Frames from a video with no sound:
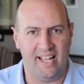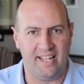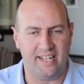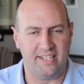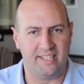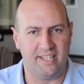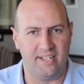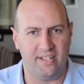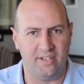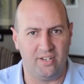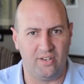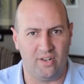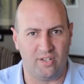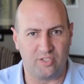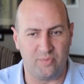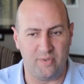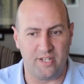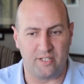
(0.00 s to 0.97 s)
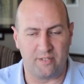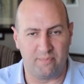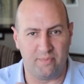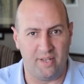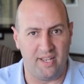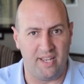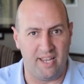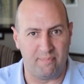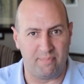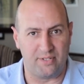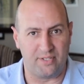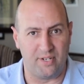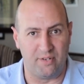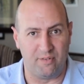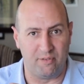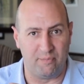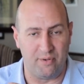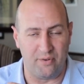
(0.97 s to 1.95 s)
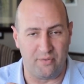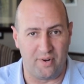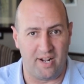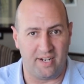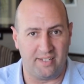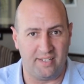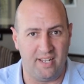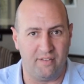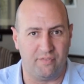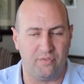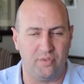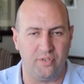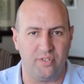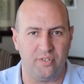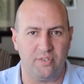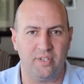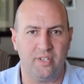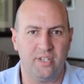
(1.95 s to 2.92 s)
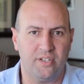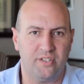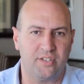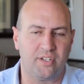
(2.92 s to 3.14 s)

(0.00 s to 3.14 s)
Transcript: And uh, last week's uh, episode will be right there for you